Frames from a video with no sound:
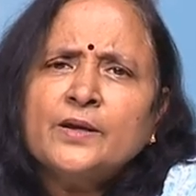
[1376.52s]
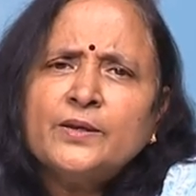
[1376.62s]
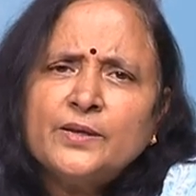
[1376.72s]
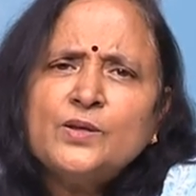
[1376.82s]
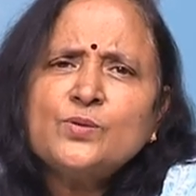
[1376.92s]

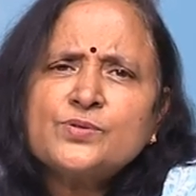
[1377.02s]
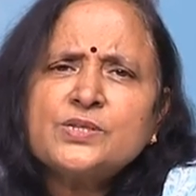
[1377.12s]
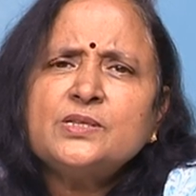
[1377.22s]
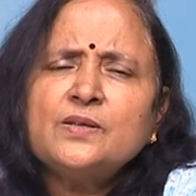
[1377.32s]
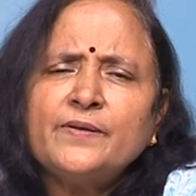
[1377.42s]
did you
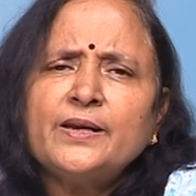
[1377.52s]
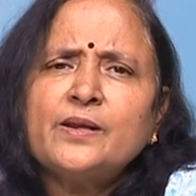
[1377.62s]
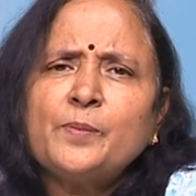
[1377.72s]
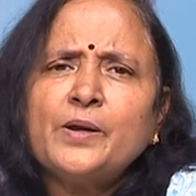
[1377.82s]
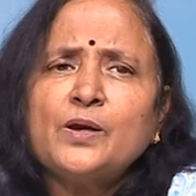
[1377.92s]
see the veiled
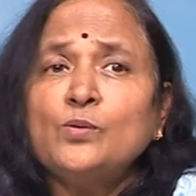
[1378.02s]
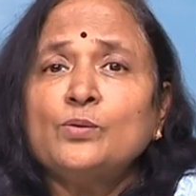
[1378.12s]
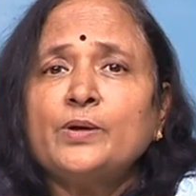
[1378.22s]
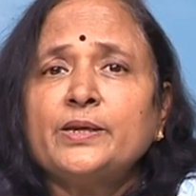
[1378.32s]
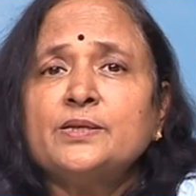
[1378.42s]
replica?
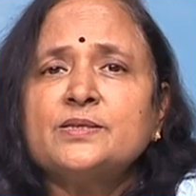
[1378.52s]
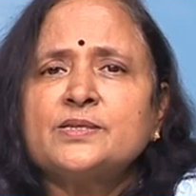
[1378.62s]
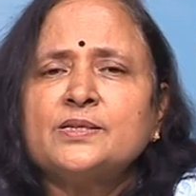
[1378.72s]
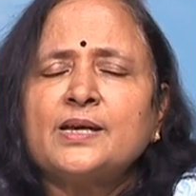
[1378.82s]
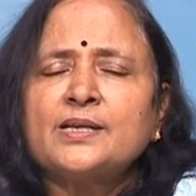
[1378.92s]
No, I didn't
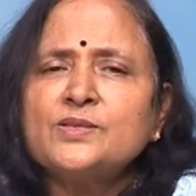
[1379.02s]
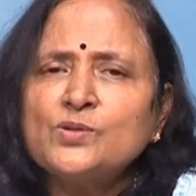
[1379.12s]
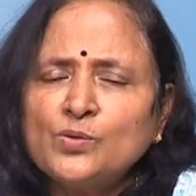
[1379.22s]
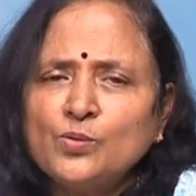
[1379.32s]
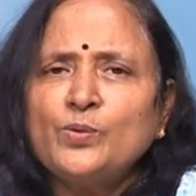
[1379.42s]
see. I said,
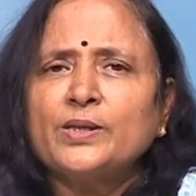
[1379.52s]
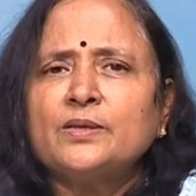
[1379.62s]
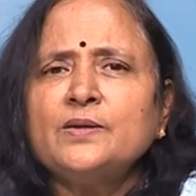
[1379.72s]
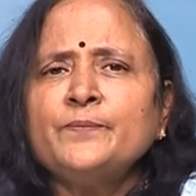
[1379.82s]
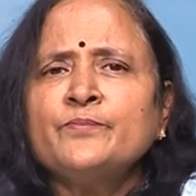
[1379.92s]
you do one
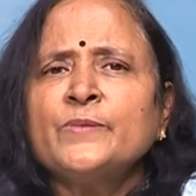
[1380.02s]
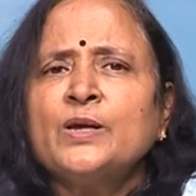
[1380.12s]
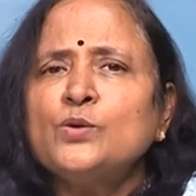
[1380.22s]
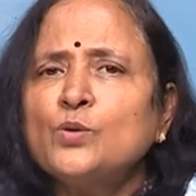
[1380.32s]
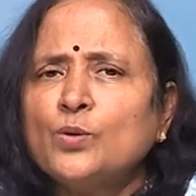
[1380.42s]
thing,
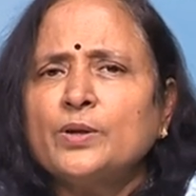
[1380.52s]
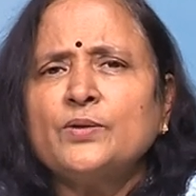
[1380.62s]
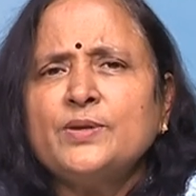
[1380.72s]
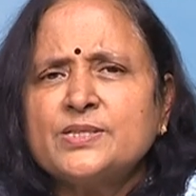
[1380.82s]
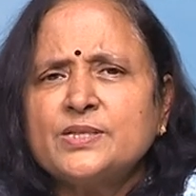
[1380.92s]
you go down
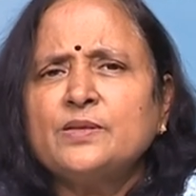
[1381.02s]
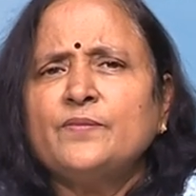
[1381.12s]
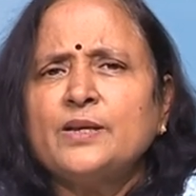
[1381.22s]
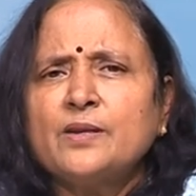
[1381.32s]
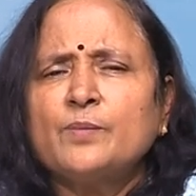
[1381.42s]
and see the
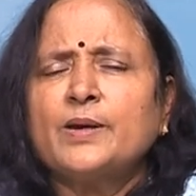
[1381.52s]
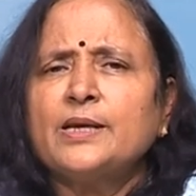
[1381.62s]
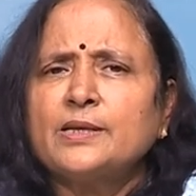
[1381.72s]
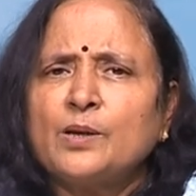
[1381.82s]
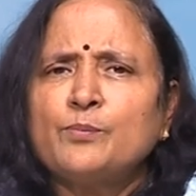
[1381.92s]
veiled replica
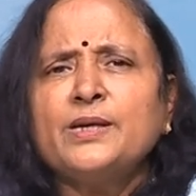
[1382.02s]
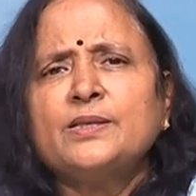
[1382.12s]
and come back,